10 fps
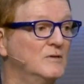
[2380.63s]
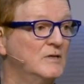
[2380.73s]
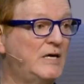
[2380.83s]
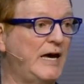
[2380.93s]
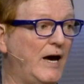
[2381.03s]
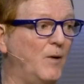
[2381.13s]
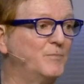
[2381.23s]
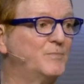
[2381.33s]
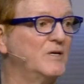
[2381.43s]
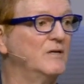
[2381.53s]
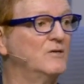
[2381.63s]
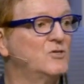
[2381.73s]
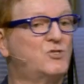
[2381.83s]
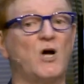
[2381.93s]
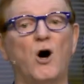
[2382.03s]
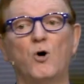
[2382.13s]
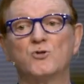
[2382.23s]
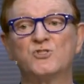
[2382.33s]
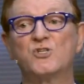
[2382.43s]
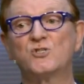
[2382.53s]
kept,
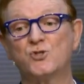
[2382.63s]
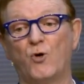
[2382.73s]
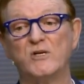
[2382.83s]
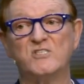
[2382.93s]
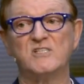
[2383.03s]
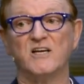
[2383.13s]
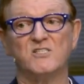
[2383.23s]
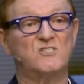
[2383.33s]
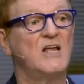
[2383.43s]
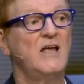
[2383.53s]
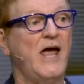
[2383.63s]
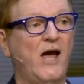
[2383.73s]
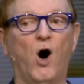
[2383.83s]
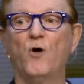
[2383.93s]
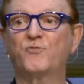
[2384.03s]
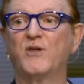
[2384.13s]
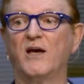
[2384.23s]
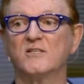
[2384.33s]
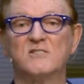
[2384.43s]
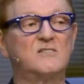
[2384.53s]
chose the choicest,
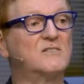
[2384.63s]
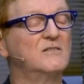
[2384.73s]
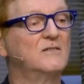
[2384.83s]
healthiest,